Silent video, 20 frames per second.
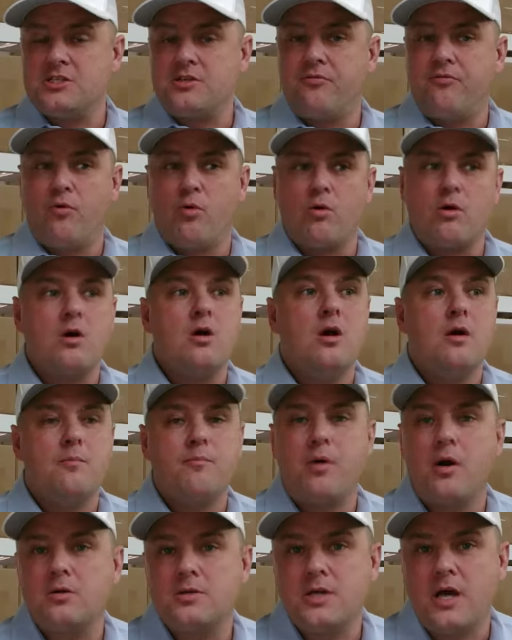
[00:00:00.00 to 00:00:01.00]
for
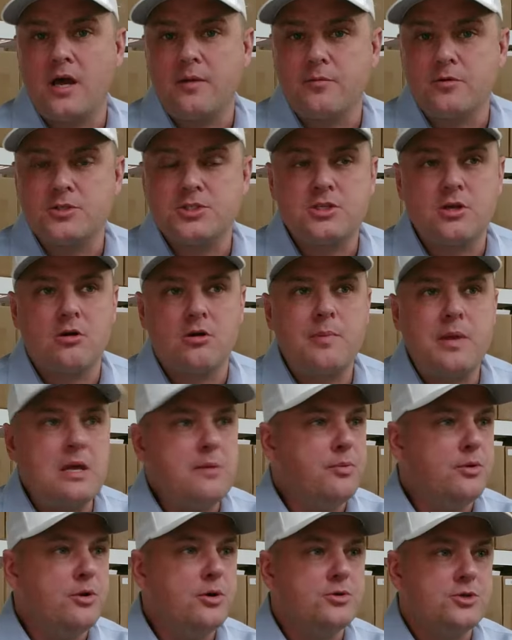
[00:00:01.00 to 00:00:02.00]
part-timers. There are
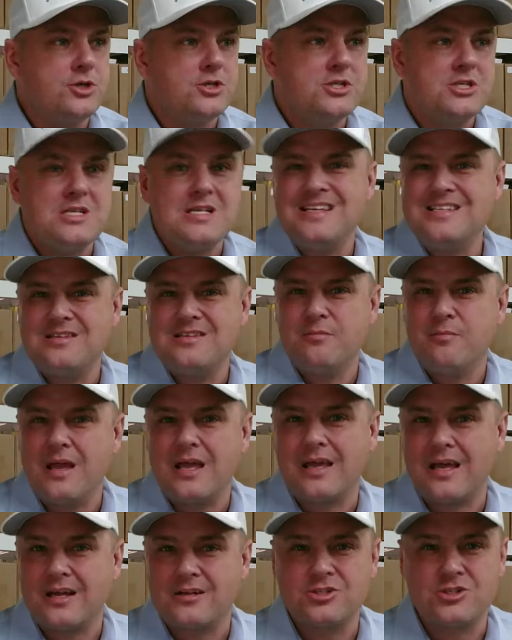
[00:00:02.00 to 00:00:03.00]
people who just need to
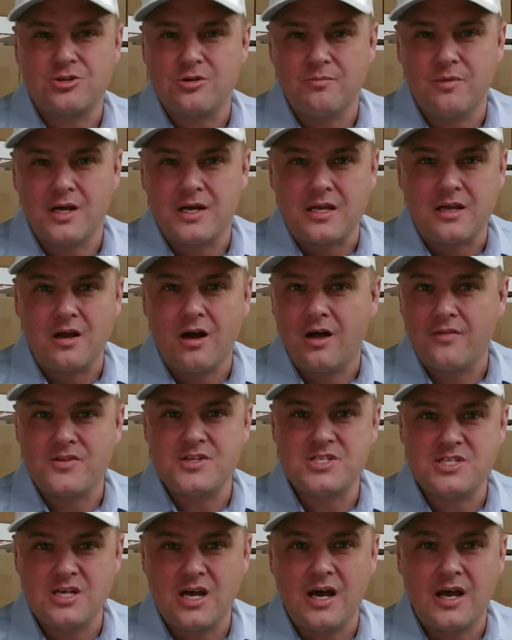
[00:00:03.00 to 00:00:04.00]
make extra money on the
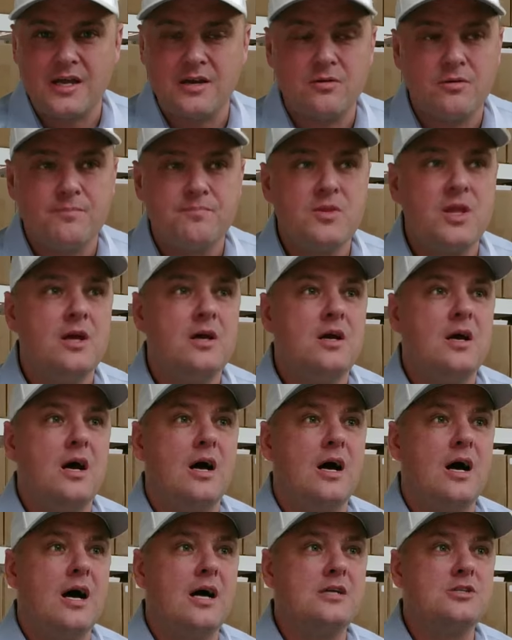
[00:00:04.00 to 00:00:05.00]
side.
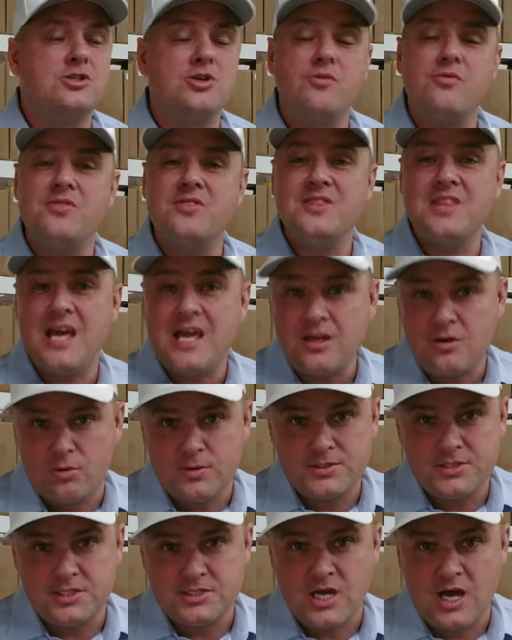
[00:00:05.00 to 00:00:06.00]
So they go
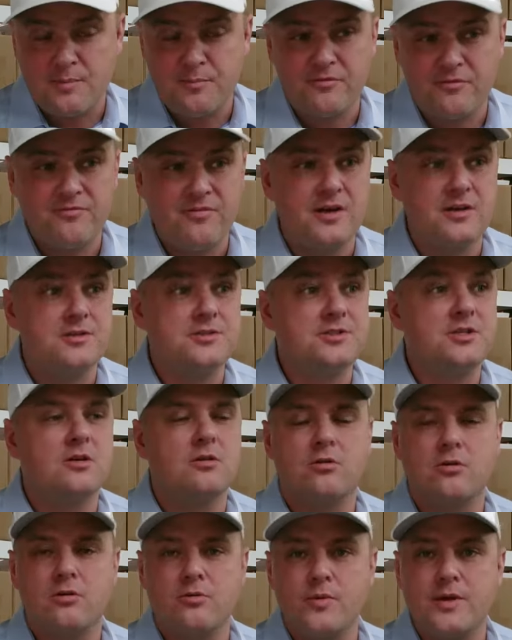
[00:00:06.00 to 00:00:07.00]
into top of funnel to
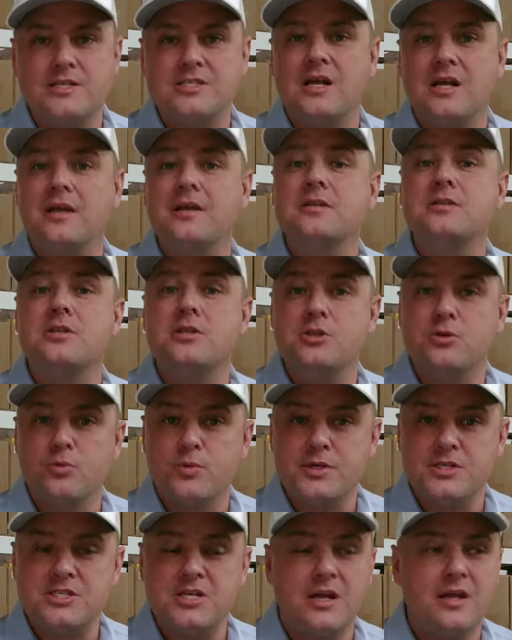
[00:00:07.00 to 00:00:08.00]
learn reselling, to do
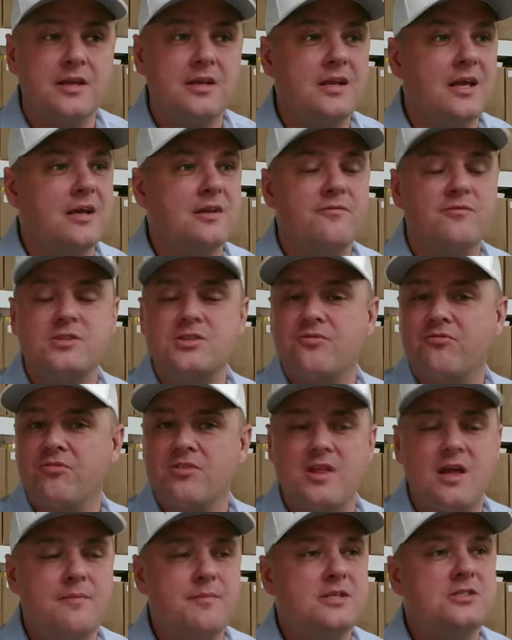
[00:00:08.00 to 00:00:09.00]
reselling. And for
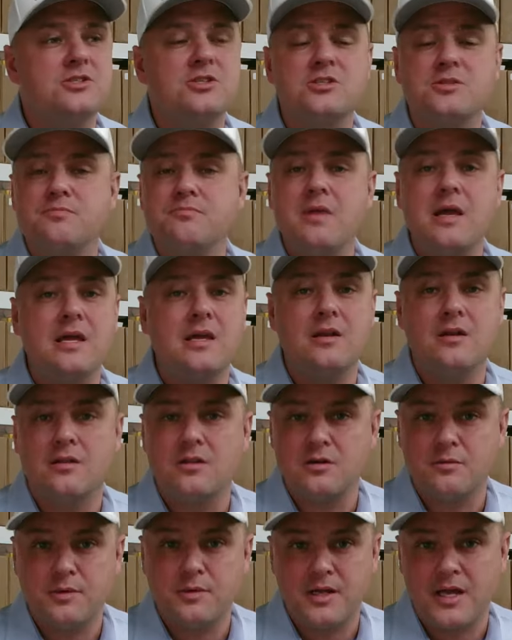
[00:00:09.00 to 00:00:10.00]
them, it's just making a
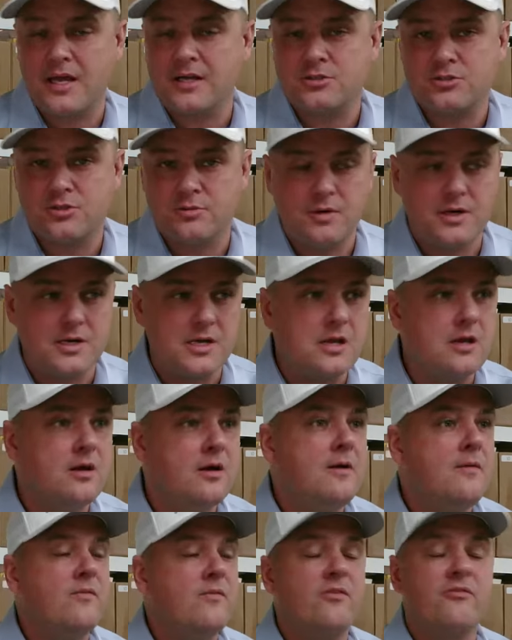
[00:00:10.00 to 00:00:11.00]
little bit of extra money.
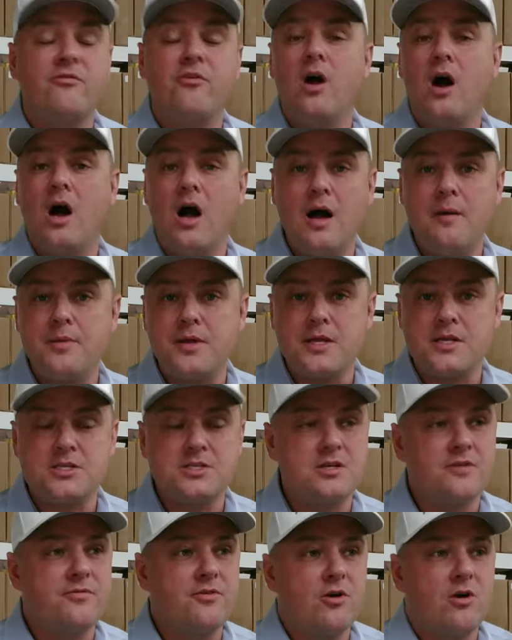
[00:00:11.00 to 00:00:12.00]
For hobbyists,
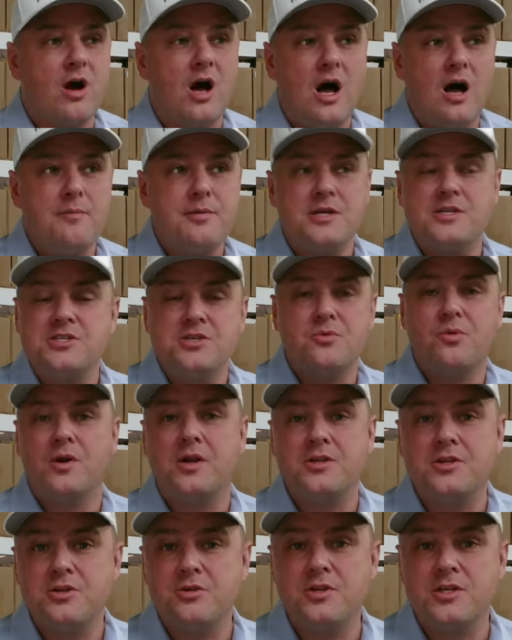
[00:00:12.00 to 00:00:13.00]
if you're a hobbyist, you want to
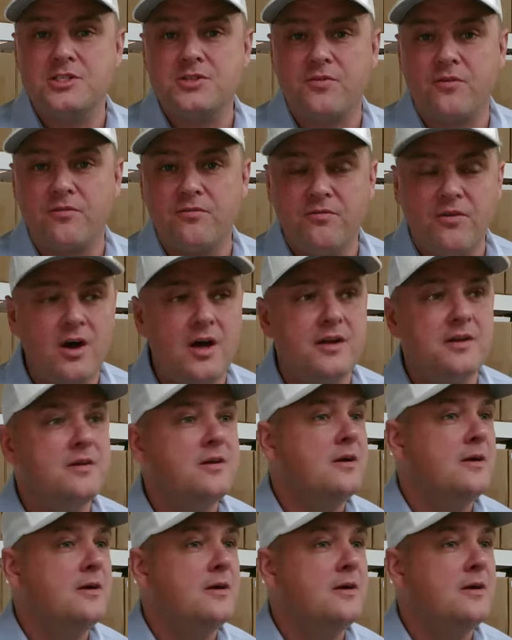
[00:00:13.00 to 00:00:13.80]
do this for fun,